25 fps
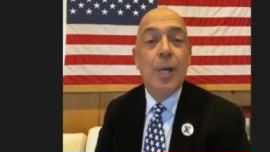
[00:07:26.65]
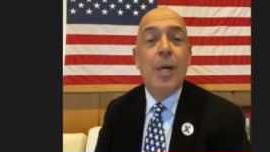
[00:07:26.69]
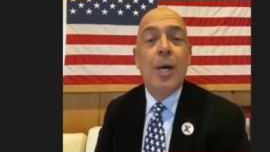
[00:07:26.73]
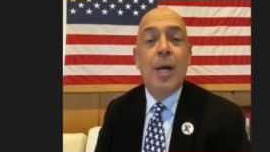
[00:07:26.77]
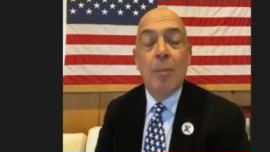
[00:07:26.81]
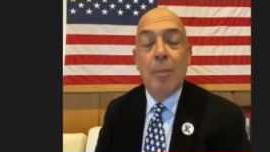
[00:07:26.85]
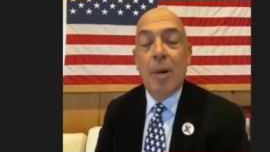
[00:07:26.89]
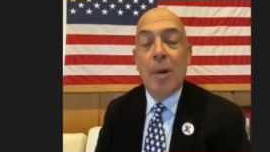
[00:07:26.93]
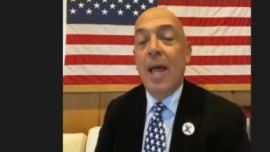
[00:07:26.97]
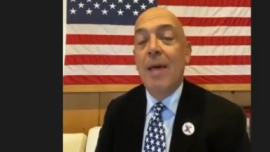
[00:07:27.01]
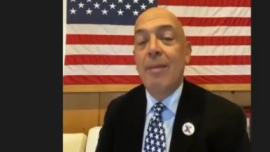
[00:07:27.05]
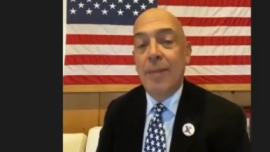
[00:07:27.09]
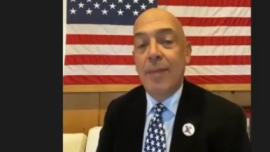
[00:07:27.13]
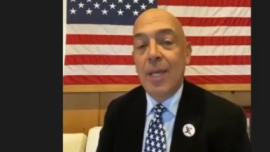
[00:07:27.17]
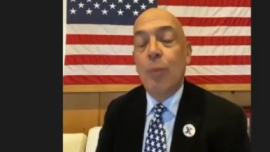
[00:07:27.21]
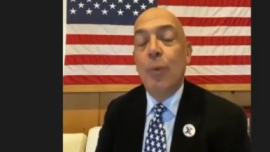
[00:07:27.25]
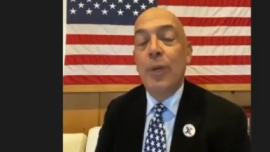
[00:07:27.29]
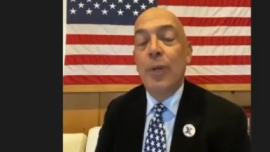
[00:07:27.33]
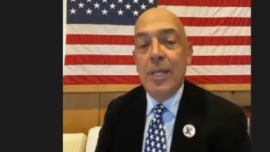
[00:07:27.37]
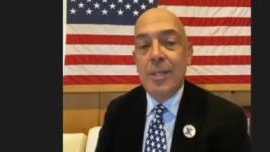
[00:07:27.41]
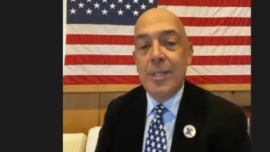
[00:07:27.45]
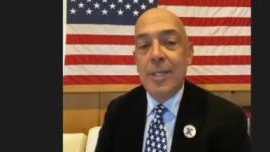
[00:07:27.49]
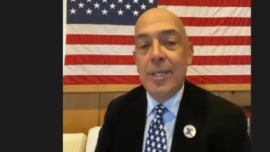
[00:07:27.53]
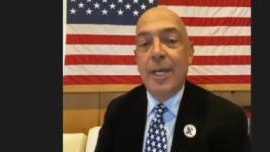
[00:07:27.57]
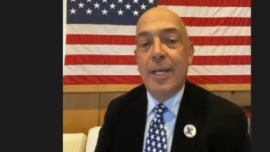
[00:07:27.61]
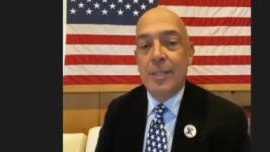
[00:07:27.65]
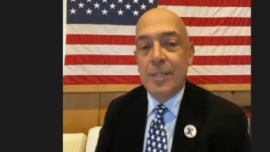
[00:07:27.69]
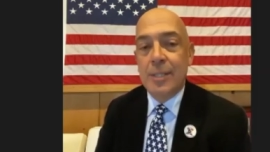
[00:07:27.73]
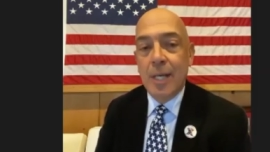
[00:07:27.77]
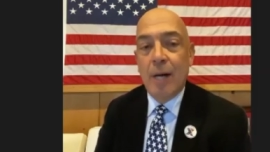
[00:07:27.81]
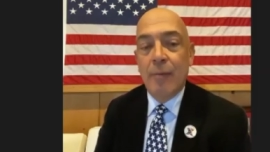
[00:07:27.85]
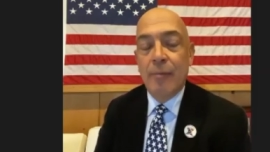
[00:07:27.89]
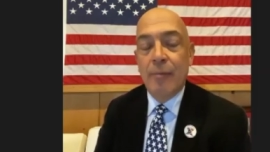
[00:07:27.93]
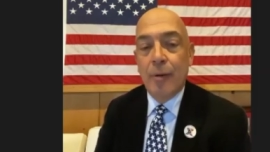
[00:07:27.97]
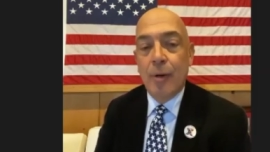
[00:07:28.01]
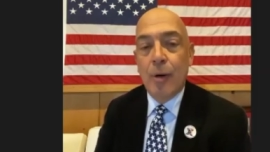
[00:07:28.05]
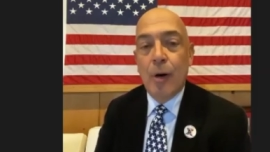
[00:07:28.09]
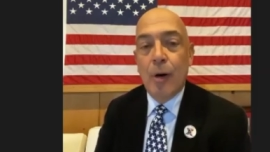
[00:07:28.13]
But I think we need to get
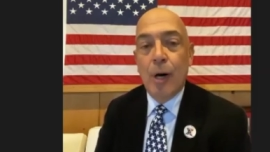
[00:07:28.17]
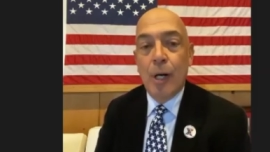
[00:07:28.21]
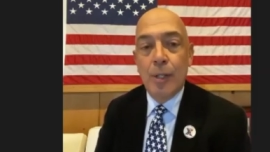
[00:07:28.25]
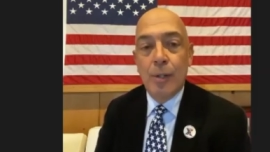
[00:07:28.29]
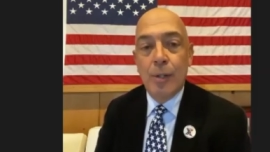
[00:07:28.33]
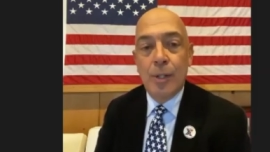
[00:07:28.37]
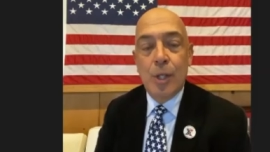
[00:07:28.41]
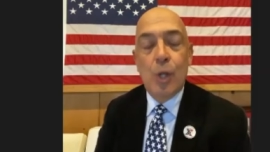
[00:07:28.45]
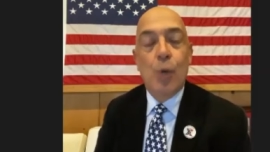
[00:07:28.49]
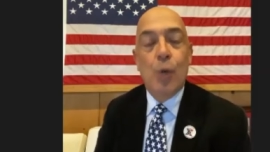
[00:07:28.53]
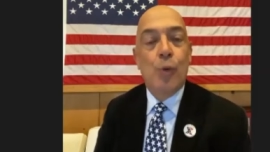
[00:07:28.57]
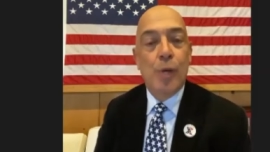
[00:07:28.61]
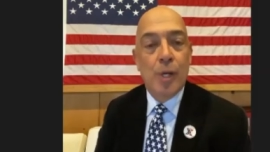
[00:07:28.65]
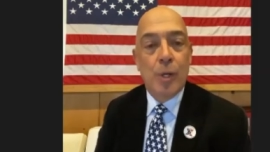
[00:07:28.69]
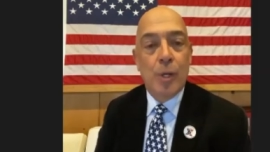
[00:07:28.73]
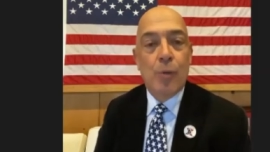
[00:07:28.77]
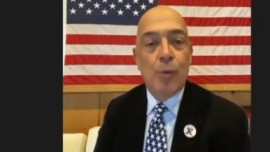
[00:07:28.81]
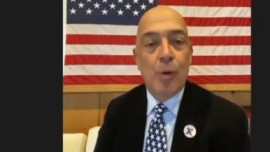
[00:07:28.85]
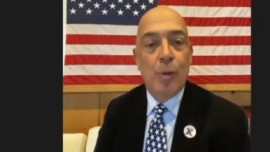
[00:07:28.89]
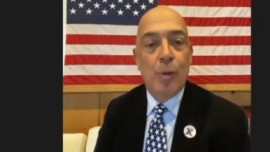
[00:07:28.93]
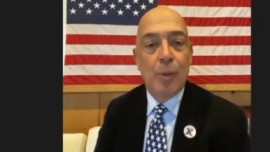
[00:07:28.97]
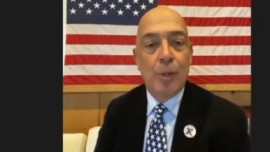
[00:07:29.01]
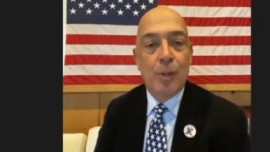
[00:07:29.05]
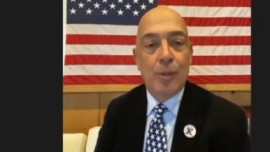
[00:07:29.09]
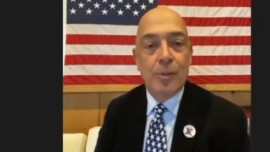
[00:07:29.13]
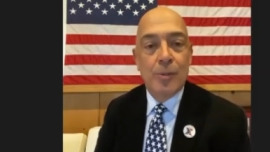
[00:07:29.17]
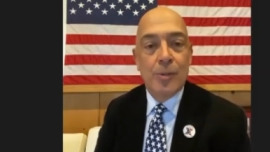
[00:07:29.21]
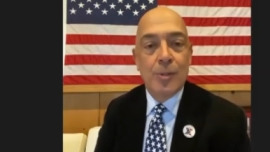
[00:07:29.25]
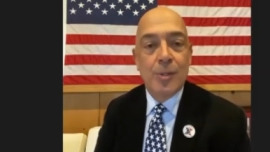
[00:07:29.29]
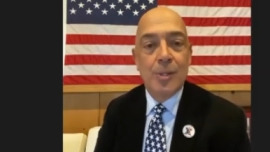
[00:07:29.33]
tougher on career criminals.